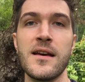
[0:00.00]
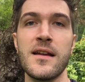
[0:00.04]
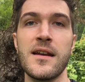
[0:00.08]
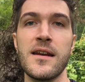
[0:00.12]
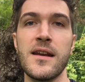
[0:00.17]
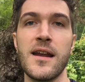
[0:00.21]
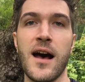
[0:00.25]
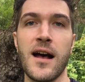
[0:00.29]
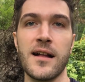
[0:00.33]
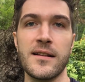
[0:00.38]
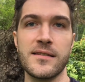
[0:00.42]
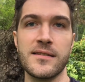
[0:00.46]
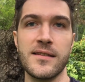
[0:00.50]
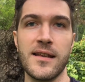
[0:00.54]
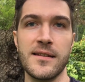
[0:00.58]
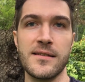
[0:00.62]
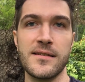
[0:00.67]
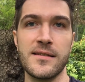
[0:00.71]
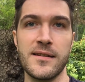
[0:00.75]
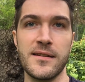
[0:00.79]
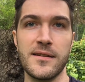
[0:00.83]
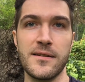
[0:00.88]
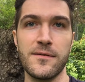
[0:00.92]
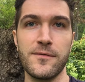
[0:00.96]
not
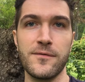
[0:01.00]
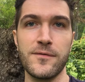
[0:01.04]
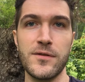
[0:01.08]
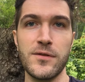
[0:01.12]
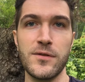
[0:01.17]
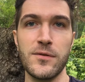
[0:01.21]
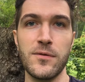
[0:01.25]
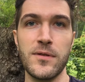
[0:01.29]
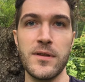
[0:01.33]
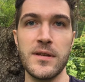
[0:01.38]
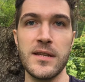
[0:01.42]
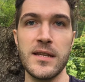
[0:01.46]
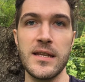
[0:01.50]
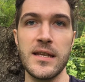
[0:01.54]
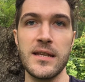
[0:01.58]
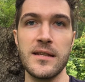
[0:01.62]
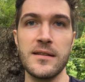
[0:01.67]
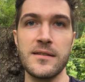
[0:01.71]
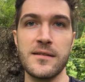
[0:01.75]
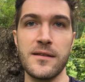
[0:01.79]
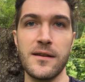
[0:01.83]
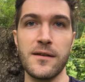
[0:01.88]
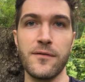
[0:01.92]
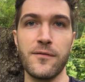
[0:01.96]
sensitive to the
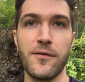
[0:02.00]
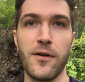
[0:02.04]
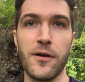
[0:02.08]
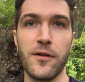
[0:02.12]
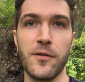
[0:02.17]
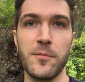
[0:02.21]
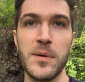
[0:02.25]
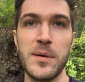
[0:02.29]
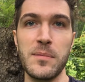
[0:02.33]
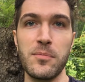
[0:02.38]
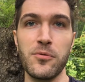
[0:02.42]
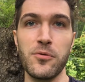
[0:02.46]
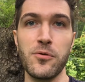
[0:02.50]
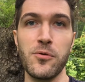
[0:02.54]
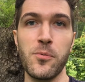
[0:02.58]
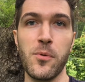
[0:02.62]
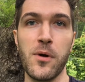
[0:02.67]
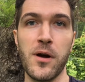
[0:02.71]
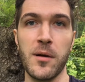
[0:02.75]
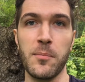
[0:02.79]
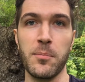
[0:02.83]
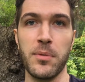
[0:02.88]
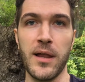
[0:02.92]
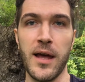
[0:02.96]
needs of all the people who
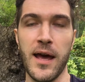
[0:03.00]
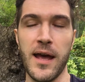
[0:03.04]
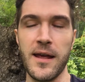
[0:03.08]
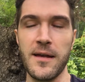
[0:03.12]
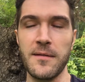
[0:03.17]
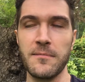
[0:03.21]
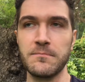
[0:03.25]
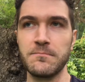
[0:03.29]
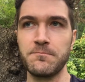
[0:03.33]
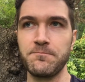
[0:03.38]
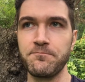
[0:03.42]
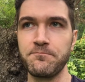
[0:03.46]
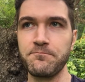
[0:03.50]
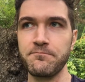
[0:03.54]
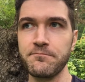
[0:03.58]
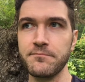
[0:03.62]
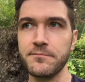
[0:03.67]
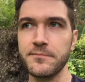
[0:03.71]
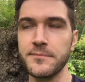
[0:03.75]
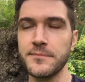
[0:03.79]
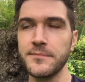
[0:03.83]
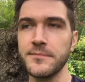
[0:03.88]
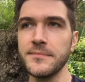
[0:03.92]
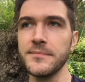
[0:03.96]
want to play.
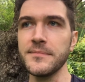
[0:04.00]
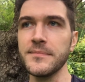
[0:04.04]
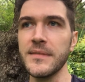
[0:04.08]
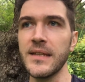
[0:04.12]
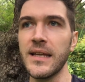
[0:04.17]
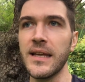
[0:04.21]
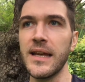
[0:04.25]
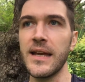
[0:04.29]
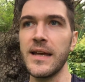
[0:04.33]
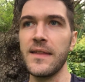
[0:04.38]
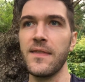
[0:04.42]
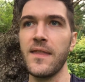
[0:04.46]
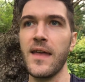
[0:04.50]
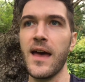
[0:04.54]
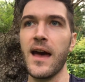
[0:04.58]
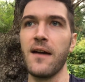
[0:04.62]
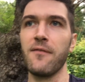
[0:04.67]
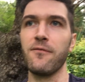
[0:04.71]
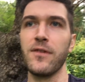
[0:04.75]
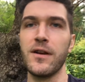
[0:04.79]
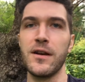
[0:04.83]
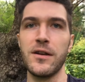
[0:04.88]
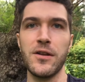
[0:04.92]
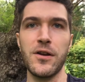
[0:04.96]
In
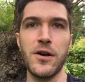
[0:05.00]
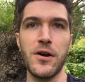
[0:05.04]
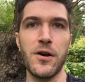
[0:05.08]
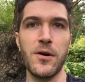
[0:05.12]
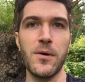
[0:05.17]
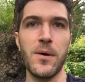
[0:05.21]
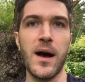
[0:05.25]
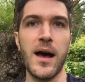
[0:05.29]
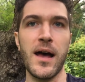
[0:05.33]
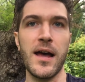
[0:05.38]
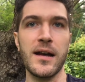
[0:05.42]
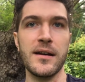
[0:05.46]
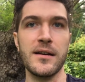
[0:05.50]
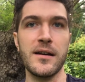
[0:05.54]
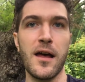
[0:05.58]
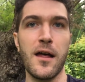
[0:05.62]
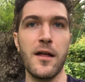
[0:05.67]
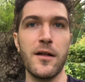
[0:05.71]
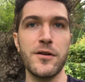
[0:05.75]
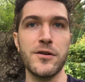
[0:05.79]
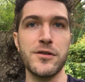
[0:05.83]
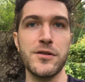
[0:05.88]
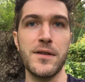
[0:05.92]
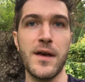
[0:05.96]
that video, I
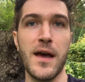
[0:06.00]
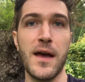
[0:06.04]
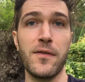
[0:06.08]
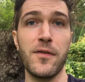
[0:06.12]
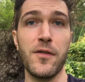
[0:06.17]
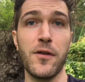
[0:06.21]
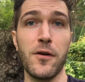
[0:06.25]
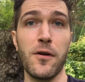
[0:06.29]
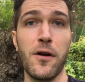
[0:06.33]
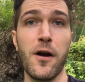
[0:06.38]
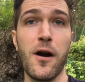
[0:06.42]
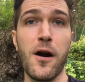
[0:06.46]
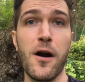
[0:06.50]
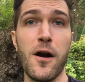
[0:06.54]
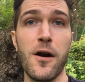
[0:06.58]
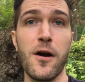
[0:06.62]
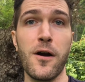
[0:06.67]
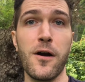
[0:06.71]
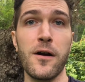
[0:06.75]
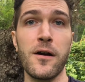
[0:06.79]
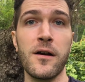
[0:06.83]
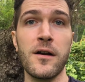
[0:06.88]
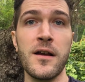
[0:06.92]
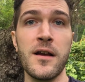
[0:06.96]
acknowledge that there
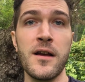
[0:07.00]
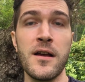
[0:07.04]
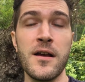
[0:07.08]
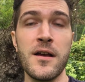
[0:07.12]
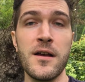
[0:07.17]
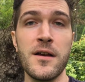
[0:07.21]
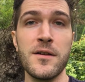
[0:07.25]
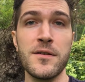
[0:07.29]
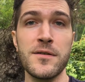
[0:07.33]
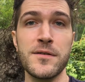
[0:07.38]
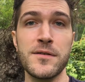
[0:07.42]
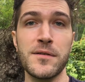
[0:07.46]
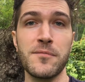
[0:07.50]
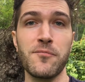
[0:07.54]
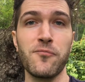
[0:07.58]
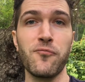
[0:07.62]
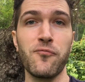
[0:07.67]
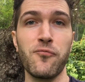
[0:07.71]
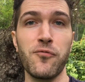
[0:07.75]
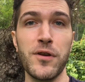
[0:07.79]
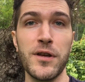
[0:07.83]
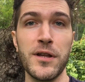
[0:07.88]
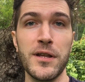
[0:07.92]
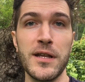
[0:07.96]
are
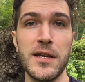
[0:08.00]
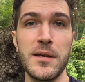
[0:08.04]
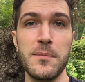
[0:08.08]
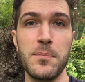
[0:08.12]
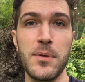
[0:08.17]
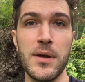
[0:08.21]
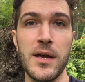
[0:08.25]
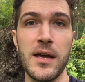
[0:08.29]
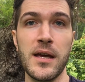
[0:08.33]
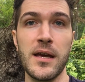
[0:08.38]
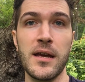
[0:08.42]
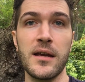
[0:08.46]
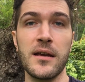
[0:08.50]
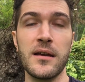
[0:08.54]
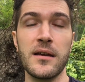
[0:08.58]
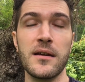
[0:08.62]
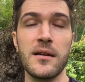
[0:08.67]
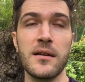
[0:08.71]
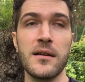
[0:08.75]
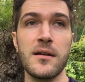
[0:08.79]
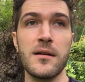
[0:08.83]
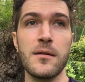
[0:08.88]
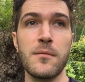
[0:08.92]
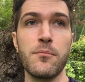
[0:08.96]
some really big
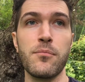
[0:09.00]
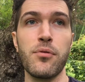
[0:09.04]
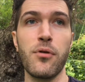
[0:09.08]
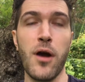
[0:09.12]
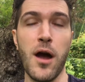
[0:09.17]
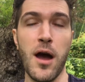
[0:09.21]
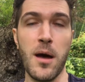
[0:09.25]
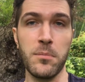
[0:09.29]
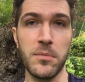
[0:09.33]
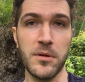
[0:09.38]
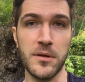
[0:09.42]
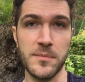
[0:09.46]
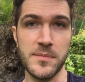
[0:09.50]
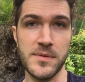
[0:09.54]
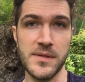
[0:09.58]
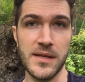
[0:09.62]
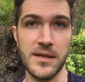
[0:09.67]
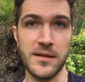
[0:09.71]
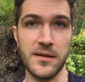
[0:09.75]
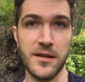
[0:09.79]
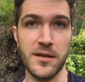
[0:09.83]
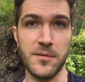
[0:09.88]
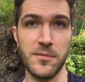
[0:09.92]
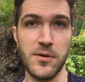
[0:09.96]
problems
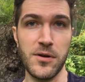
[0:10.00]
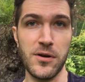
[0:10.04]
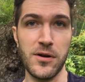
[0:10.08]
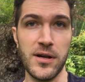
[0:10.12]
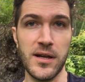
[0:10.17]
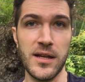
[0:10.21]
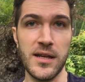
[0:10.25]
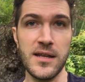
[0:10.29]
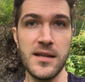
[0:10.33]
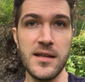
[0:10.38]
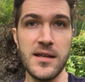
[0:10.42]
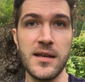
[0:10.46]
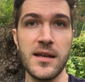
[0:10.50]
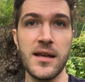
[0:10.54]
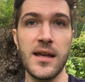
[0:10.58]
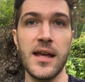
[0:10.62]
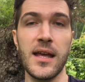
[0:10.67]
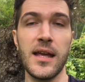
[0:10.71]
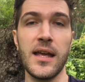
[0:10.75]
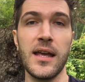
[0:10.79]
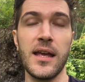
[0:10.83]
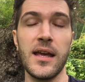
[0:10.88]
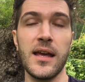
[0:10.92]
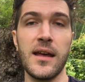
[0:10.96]
in the community,
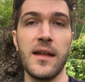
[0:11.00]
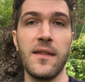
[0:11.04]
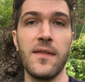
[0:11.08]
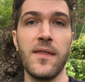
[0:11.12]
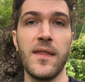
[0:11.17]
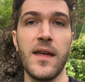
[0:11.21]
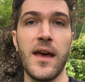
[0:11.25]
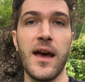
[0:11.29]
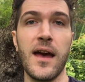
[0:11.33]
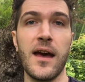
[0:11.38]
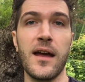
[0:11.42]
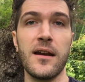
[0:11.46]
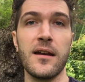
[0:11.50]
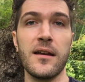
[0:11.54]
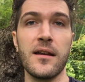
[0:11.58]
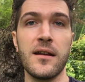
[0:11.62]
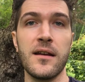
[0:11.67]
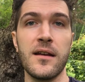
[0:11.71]
and that